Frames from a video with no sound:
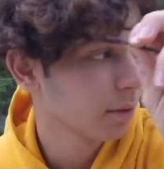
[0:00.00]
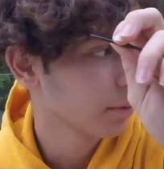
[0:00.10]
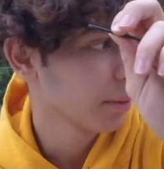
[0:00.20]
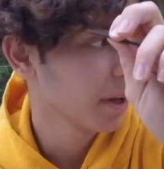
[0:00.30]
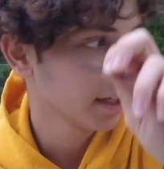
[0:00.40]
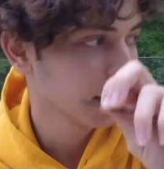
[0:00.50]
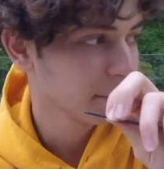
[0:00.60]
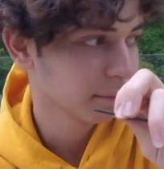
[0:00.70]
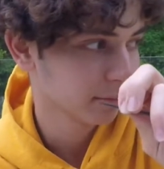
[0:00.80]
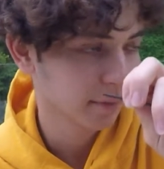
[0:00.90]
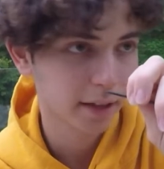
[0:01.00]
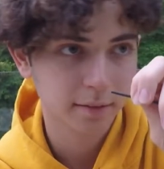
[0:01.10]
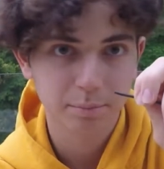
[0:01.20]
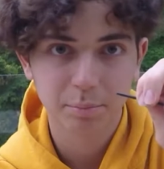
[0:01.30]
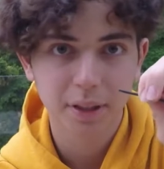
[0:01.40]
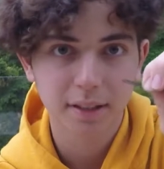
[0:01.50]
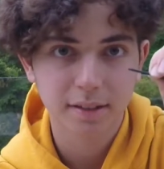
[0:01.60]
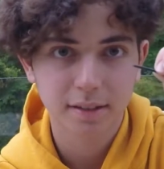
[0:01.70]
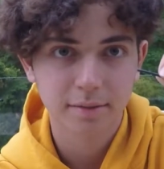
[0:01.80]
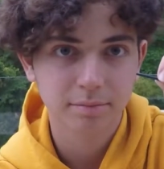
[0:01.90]
remaining
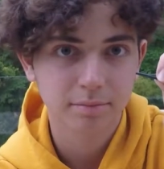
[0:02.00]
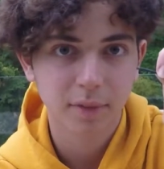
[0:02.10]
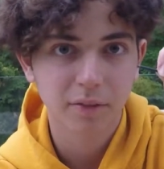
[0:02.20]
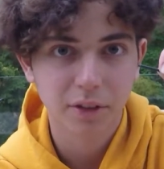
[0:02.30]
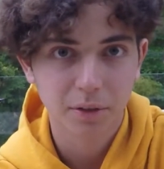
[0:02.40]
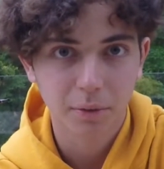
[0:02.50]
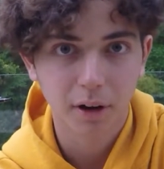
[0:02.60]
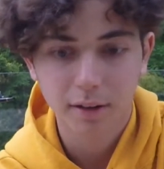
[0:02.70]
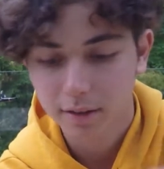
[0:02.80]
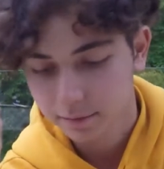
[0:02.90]
piece of your rod.